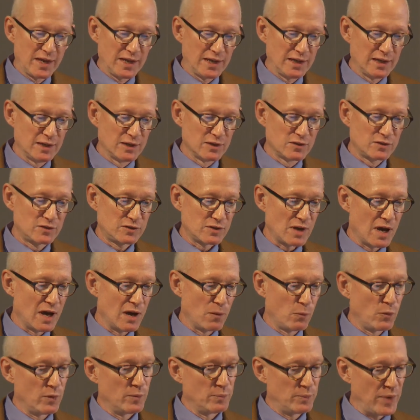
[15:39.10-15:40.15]
is
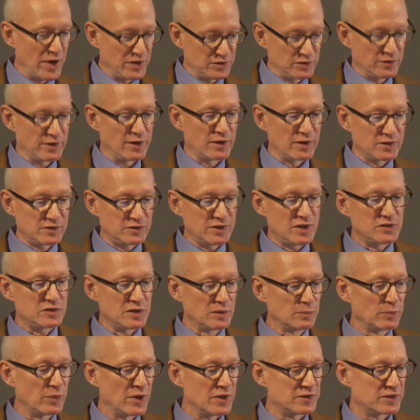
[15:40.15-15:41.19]
based on their
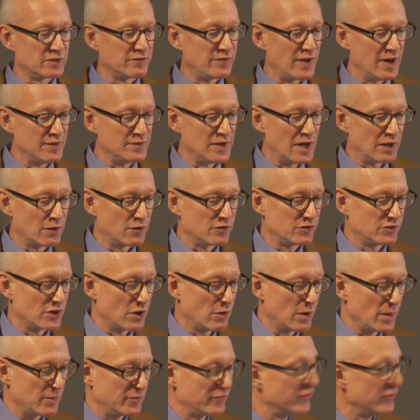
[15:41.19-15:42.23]
decision plus a $5 show-up